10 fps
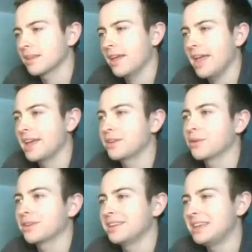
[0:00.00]
And
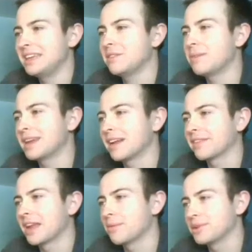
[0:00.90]
oh, he even baited out
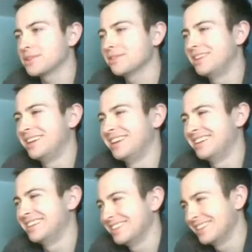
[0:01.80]
the Night Witch.
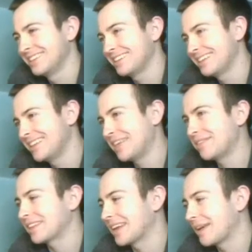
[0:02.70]
He
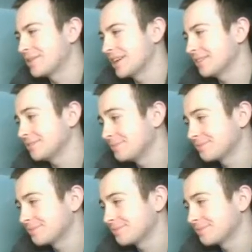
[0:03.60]
even got the Night Witch out.